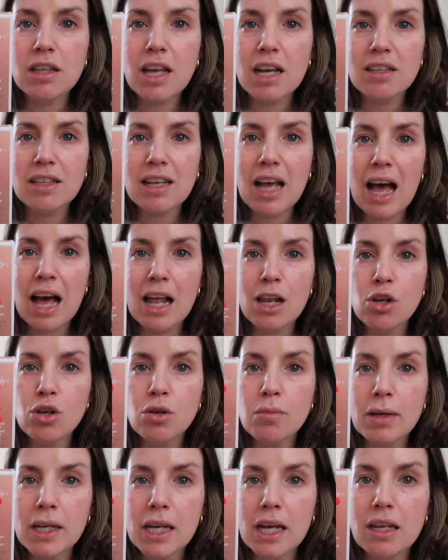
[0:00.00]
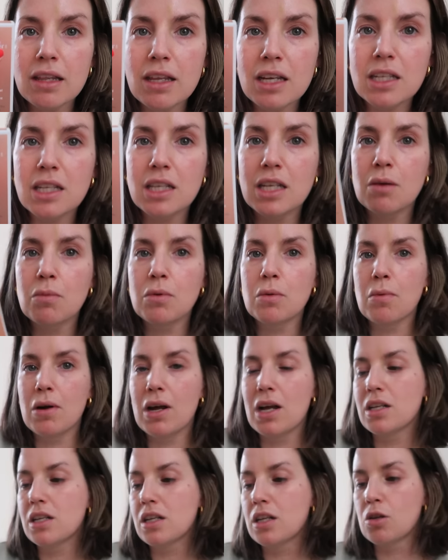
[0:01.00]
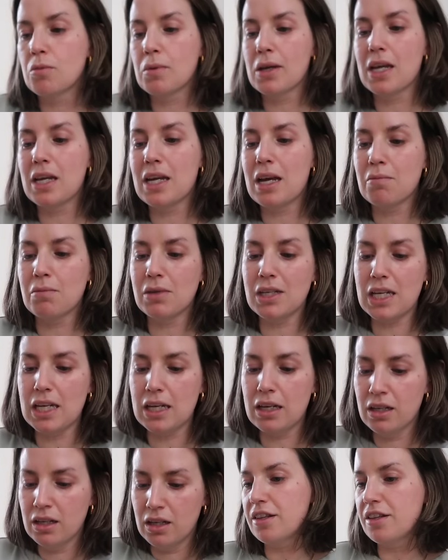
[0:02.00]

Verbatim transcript: that's Alumier, that's the name of the brand, Alumier M D.